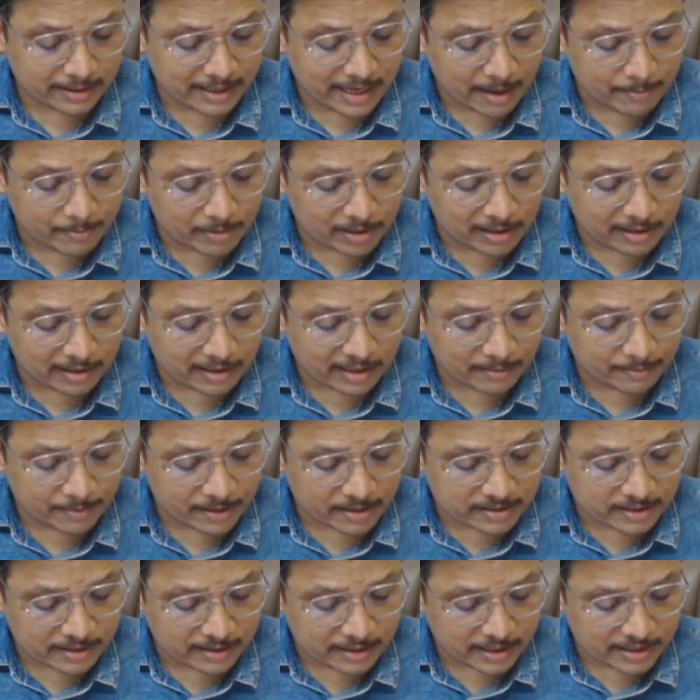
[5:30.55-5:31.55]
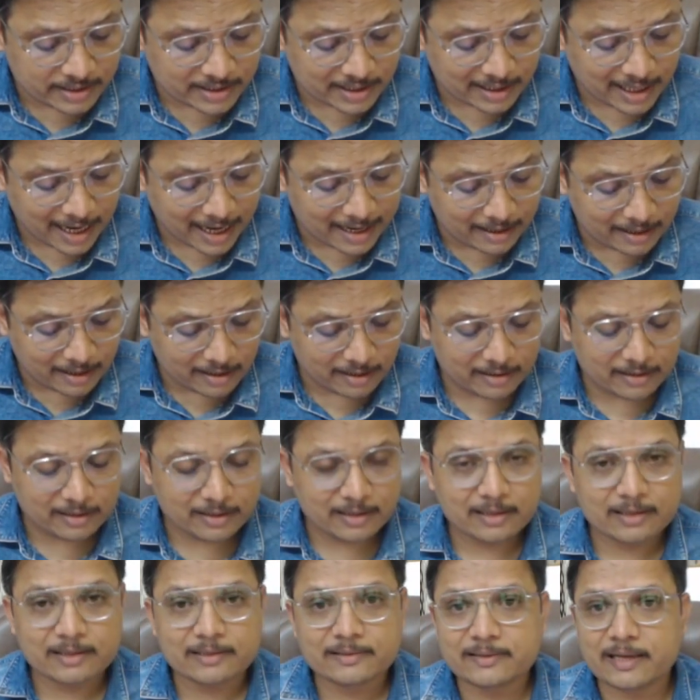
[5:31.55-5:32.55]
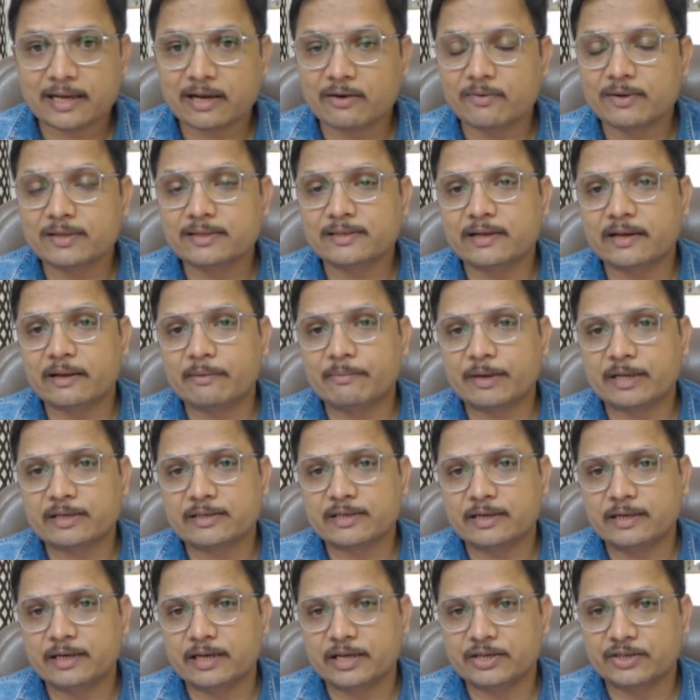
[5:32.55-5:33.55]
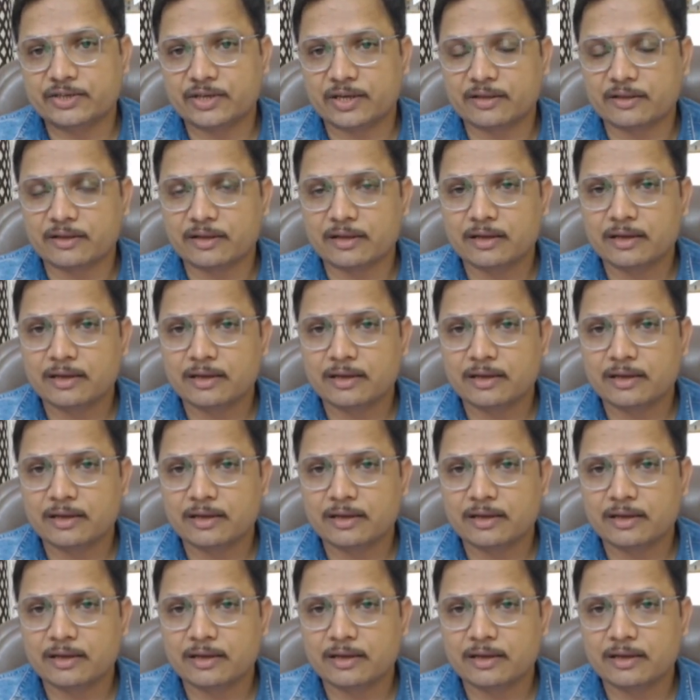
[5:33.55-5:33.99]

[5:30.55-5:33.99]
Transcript: tabular representation, and sequence representation.